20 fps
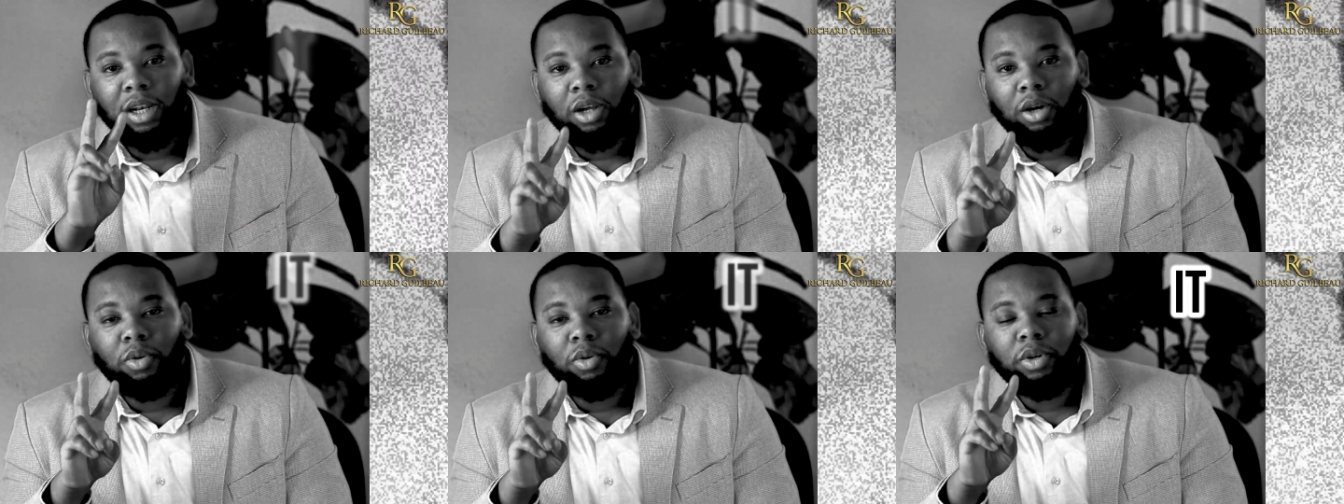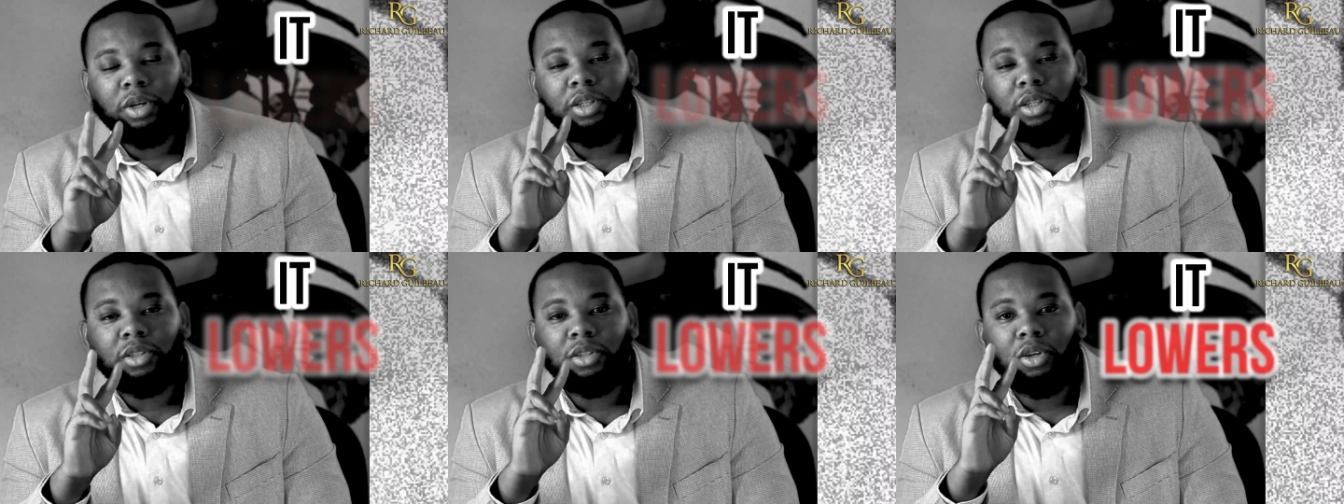
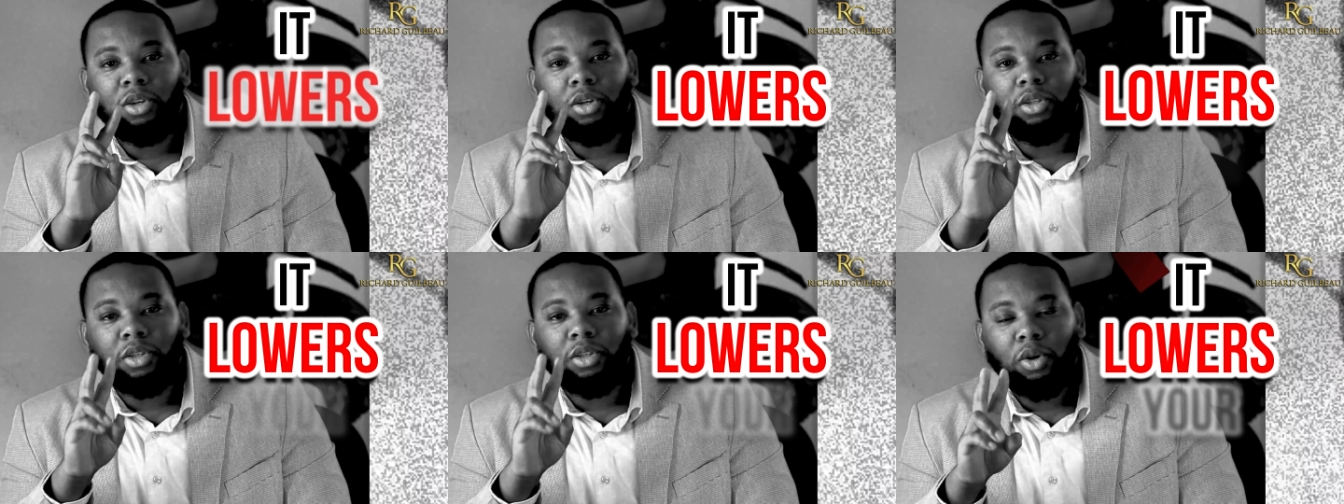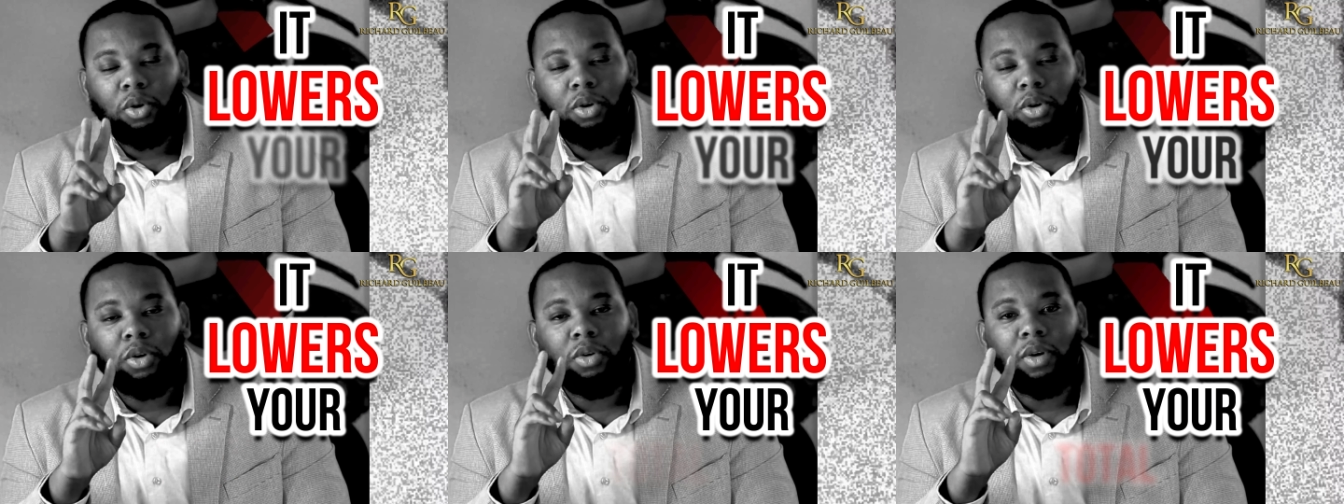lowers your
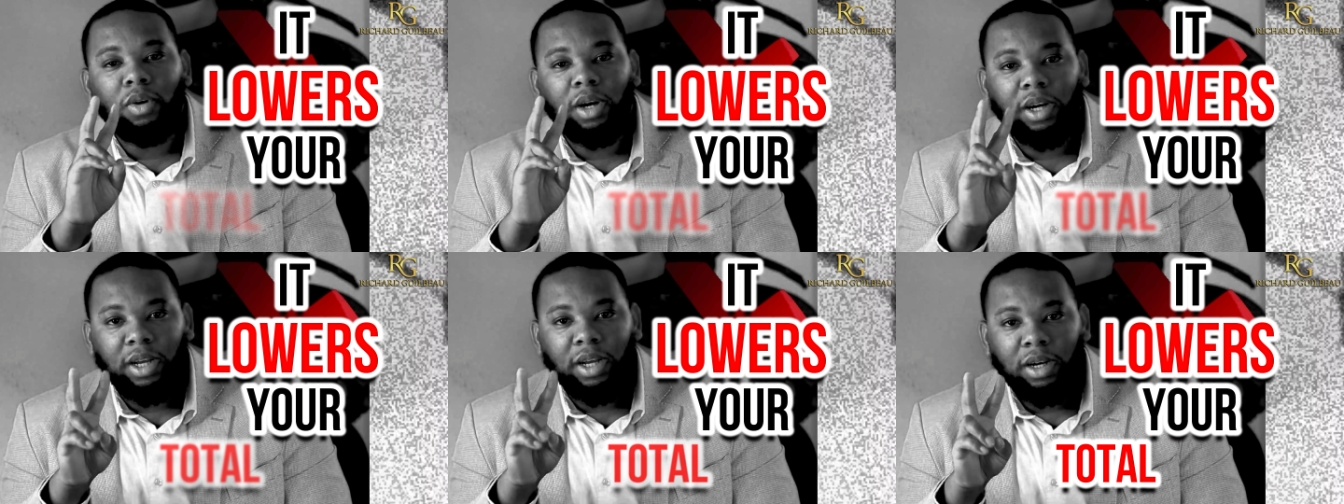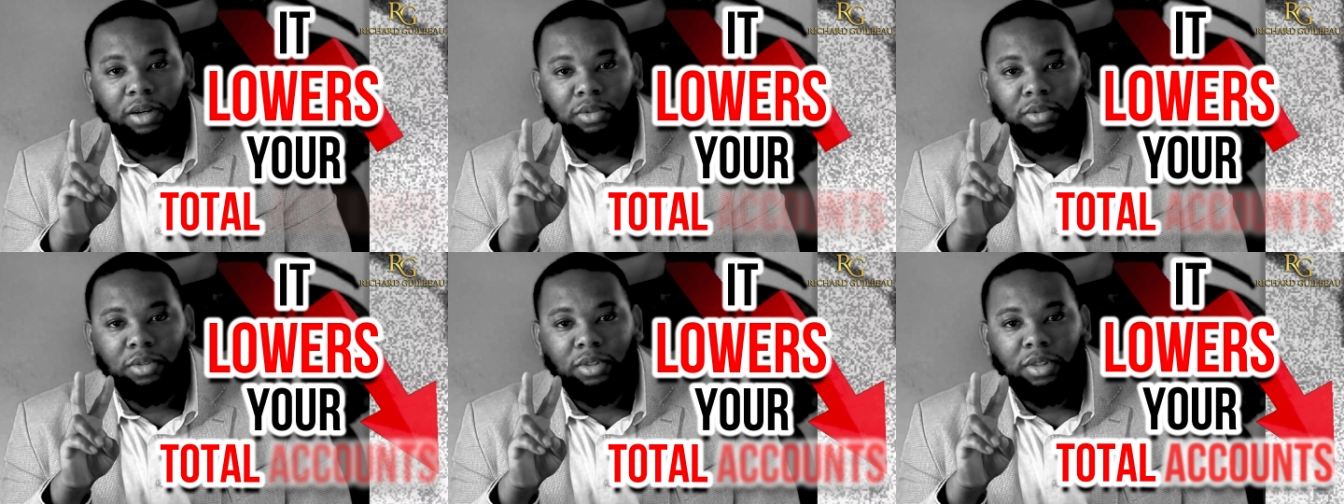total
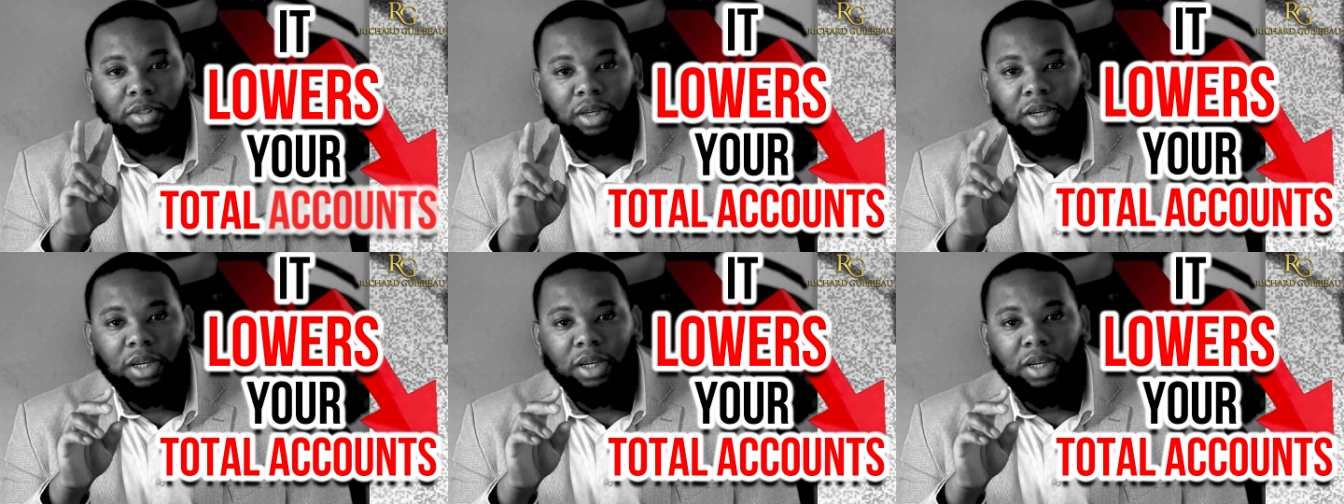accounts.